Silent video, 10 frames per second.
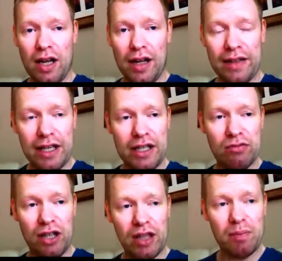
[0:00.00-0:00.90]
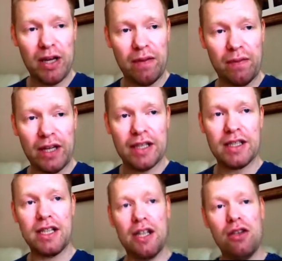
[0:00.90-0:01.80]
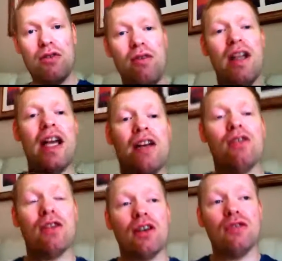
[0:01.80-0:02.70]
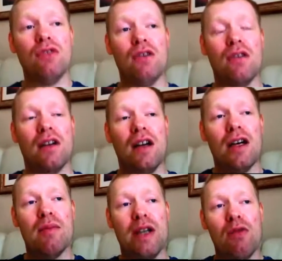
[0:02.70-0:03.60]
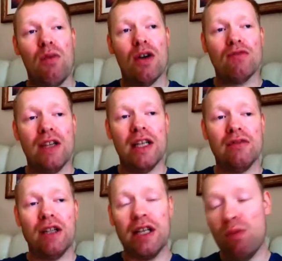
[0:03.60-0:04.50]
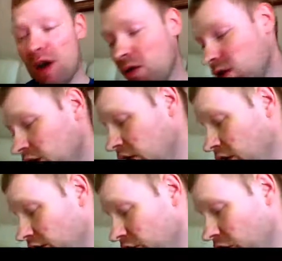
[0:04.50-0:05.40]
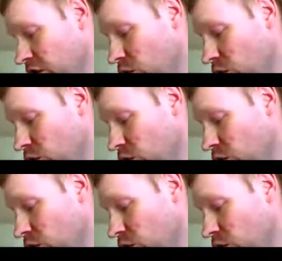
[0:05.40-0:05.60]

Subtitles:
and then you write the benefits, you cannot go wrong. It will work really, really well. So